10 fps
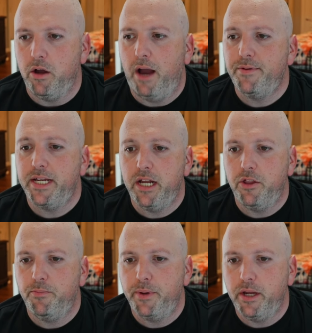I've seen other
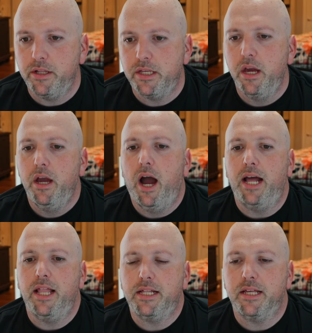builds. I
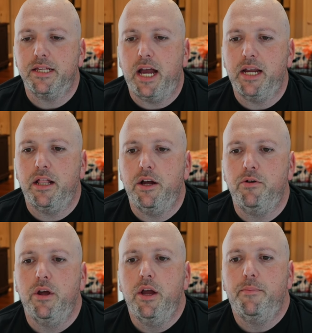like the Cyclone,
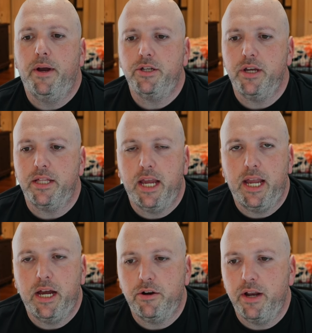especially at the
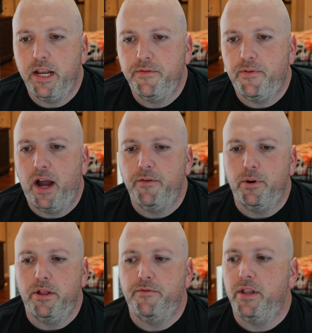885
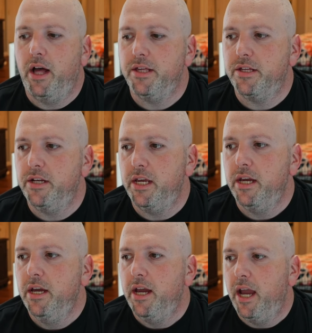bullet velocity.
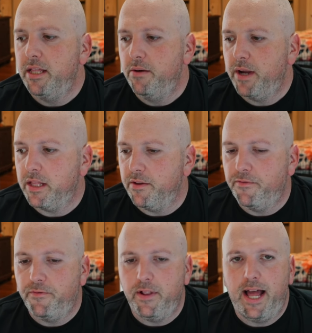And then we got the
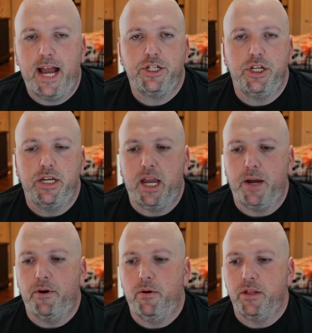flashy
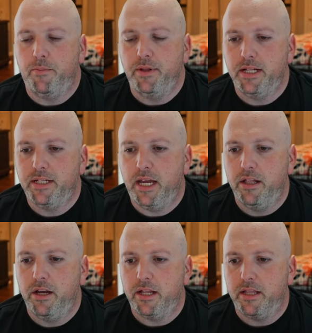camo on there. But let's take a
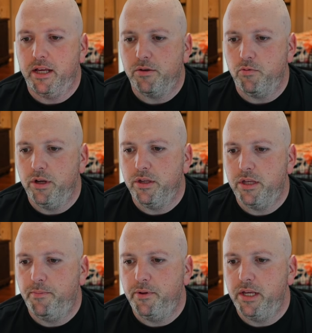look at this. Real
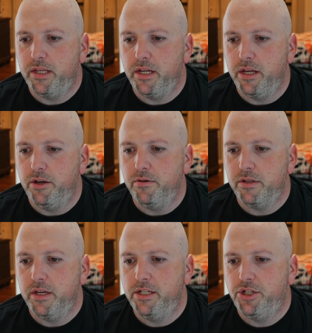simple, easy to use.
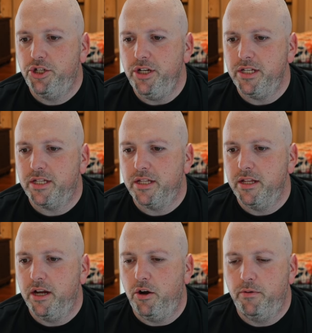It's just
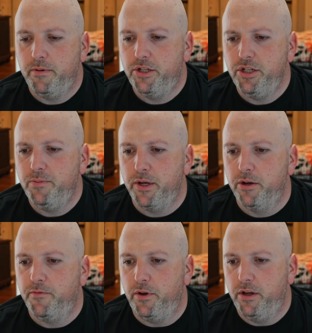
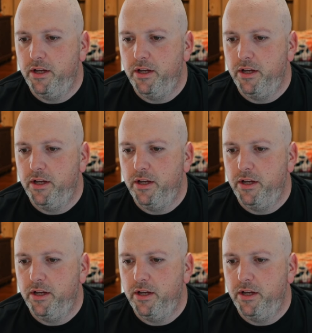beautiful.